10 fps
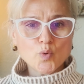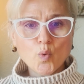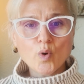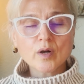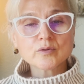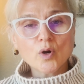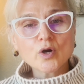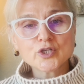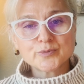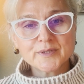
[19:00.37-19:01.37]
or
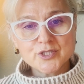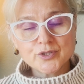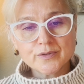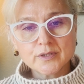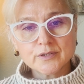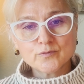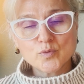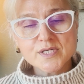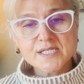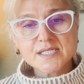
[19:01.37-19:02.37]
large material
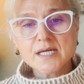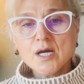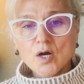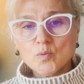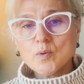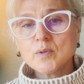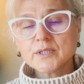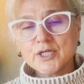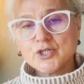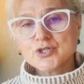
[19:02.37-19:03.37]
invoices, we
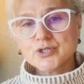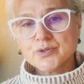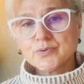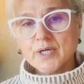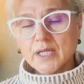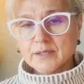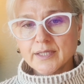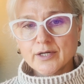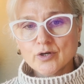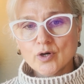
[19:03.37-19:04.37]
will issue
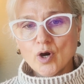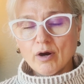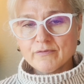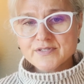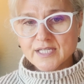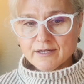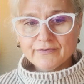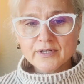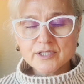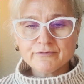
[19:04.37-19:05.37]
letter of
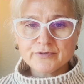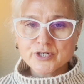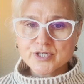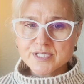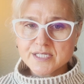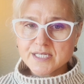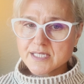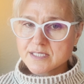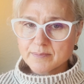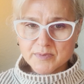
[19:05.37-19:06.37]
significant
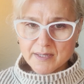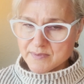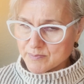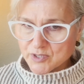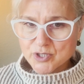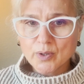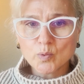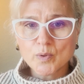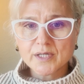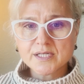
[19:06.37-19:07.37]
deficiencies, sometimes material
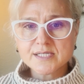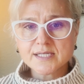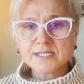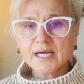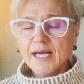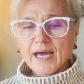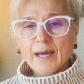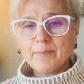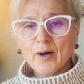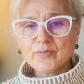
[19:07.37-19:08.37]
weaknesses,
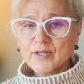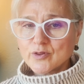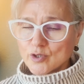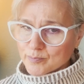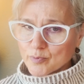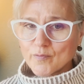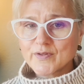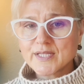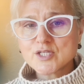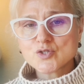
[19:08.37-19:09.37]
about that
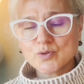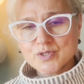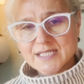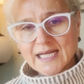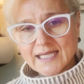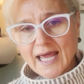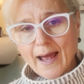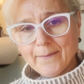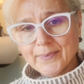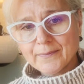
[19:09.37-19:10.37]
nonprofit needs to understand GAAP,